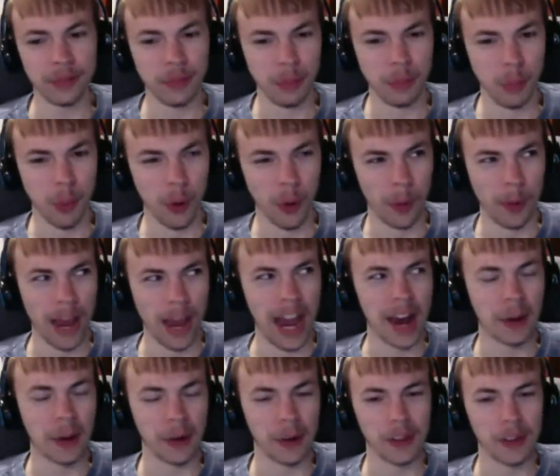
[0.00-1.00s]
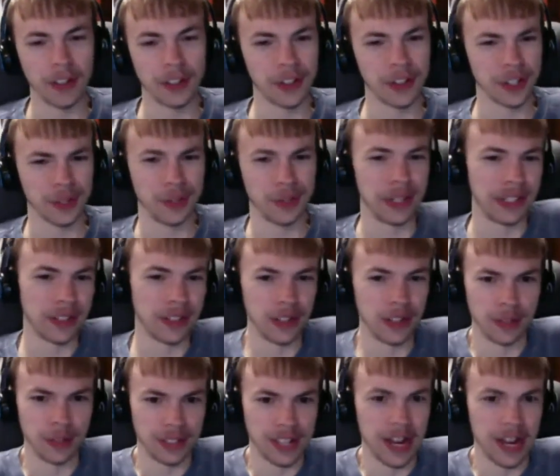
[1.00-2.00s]
more power than just being the
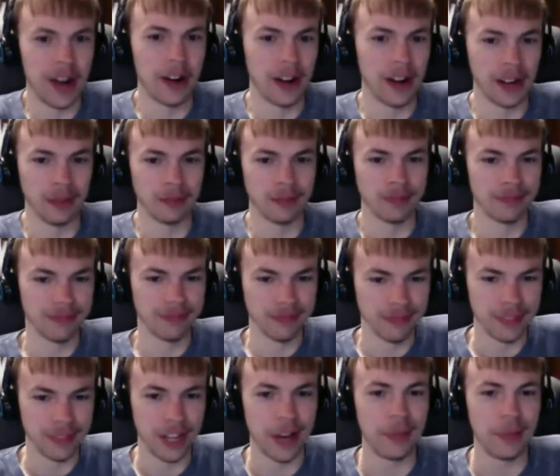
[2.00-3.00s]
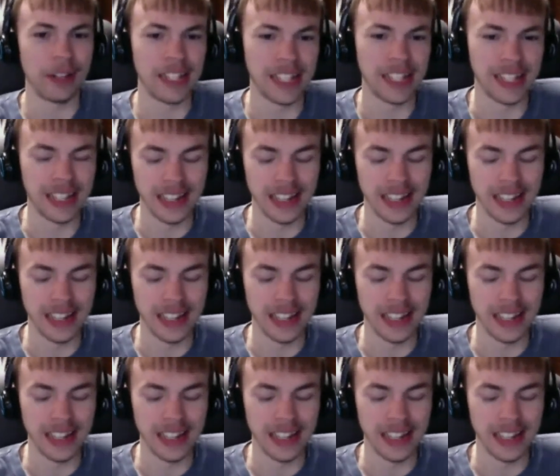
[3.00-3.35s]
Libertarian nominee.